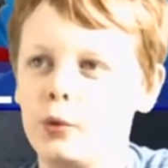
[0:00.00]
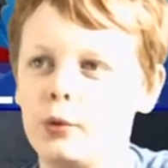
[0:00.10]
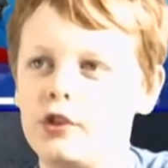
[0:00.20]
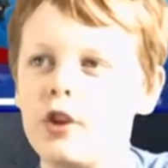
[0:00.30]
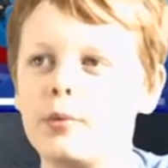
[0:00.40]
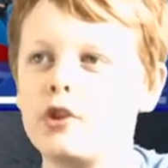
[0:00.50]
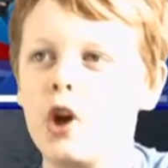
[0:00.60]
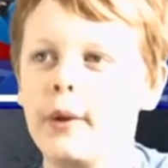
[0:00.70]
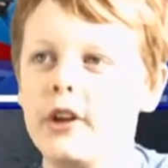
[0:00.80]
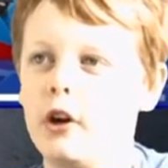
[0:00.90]
Stop
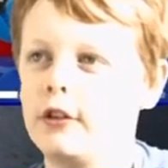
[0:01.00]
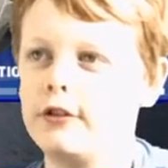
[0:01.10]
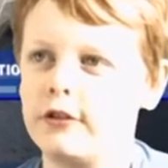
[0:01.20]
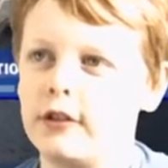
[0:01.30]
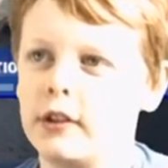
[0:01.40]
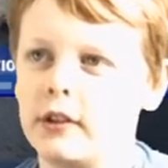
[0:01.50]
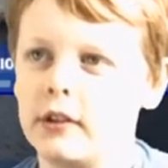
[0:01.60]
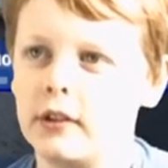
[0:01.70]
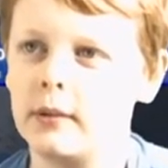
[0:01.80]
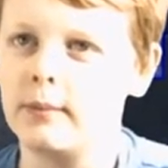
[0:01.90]
showing off.
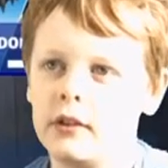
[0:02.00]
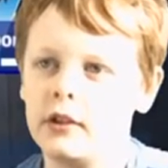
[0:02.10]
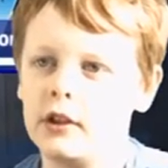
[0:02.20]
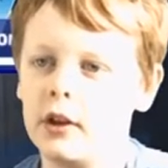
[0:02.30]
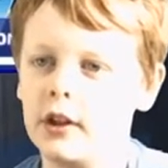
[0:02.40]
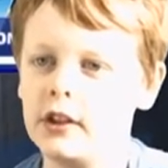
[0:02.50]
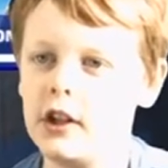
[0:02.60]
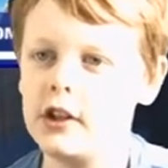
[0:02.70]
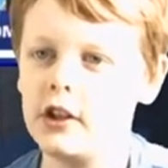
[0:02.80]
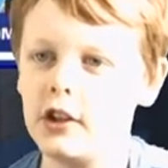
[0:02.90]
You know,
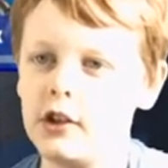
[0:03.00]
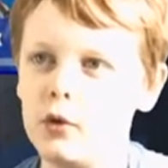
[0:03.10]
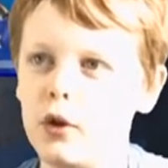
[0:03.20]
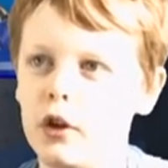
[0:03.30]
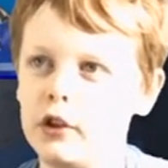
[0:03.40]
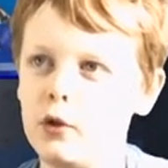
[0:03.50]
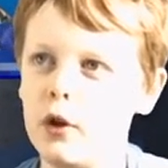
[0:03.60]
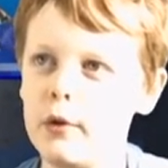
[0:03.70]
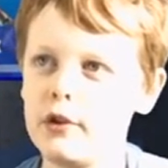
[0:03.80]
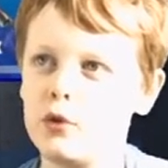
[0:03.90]
you go, you
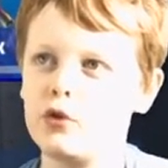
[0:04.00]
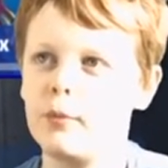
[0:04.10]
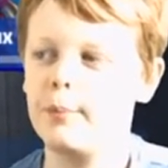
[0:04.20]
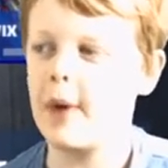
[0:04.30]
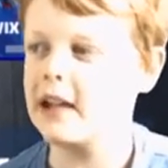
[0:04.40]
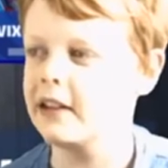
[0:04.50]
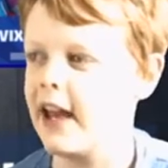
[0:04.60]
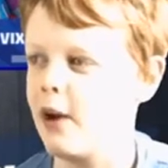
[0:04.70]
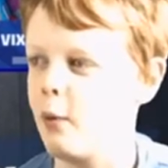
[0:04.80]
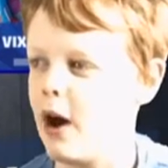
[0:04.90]
go and do some
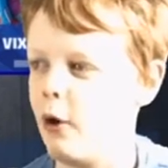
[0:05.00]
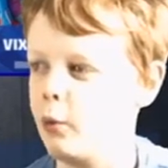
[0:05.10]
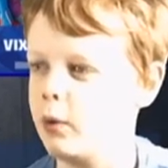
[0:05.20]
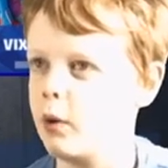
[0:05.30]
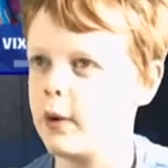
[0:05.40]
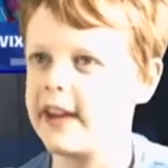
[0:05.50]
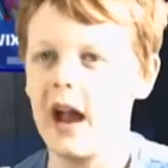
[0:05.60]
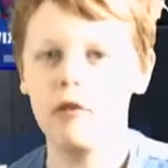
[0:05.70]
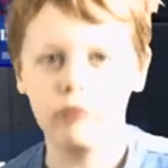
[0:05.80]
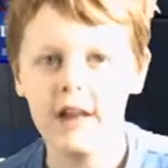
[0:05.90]
ballet while we
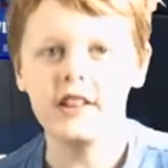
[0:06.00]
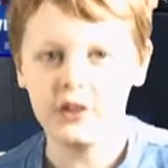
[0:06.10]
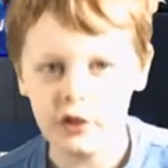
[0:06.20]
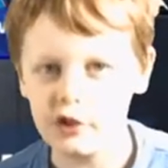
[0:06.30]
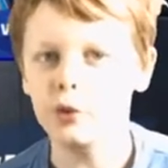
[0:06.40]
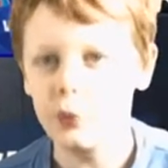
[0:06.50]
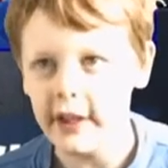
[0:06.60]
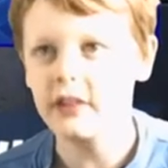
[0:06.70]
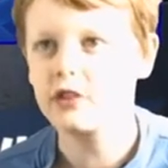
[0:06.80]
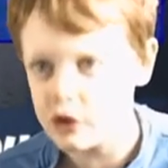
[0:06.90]
get ready to do
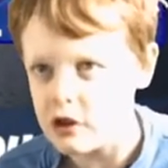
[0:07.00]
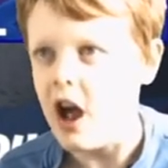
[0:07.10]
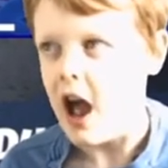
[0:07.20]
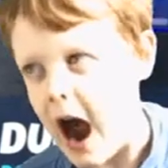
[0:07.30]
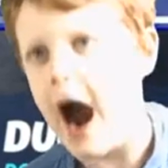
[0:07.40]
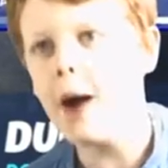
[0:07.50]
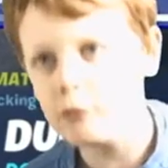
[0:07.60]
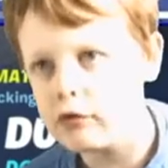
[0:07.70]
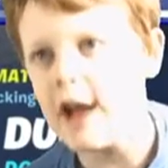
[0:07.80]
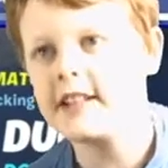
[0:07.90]
this, because
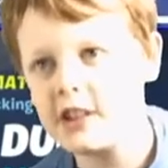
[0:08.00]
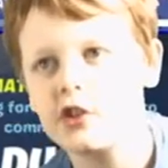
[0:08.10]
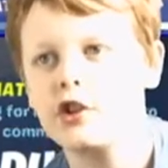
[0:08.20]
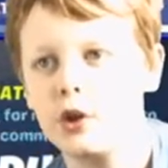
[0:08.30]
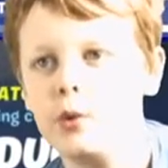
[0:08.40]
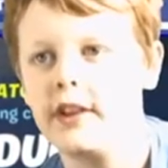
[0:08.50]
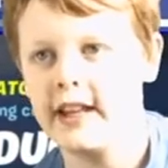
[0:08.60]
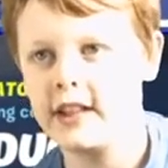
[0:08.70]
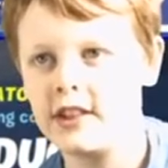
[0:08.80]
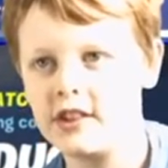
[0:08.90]
I'm ready to do
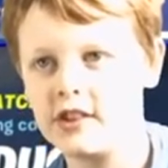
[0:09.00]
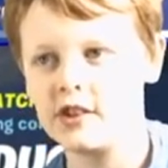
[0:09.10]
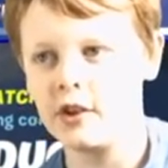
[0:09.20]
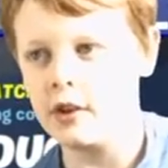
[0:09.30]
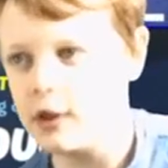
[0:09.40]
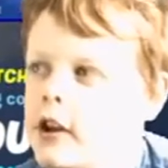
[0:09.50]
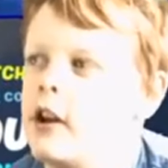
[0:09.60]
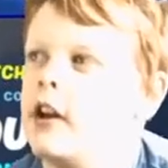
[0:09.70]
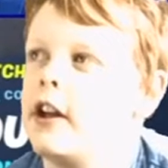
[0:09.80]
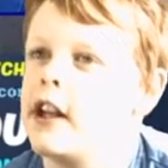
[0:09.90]
this.
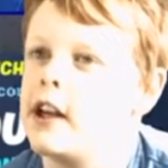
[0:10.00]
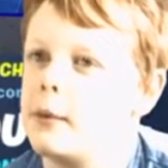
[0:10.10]
Here we